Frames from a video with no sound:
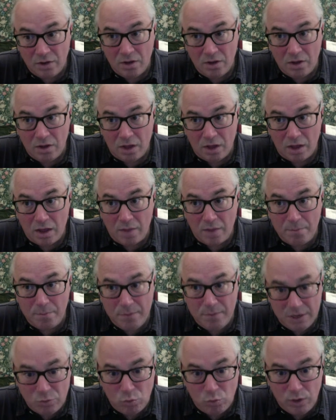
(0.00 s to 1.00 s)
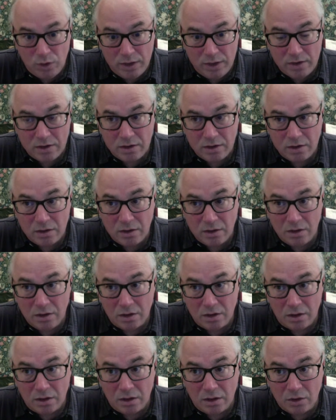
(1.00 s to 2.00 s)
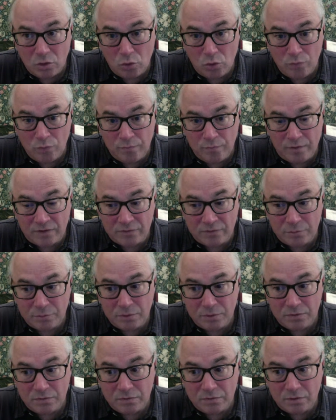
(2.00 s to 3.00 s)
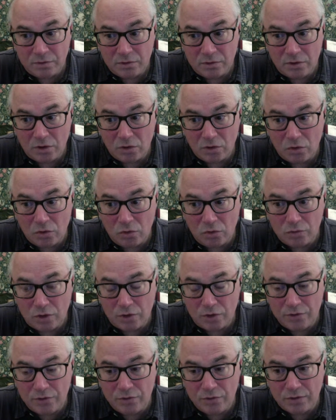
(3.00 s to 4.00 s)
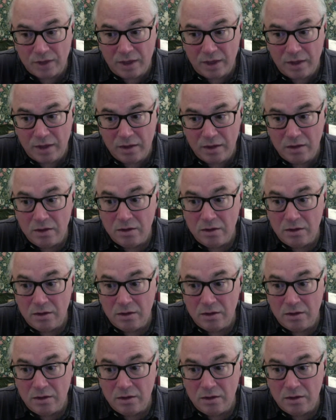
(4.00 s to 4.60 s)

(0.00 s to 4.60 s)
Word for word: uh, midweek uh, goldinvestments.co.uk.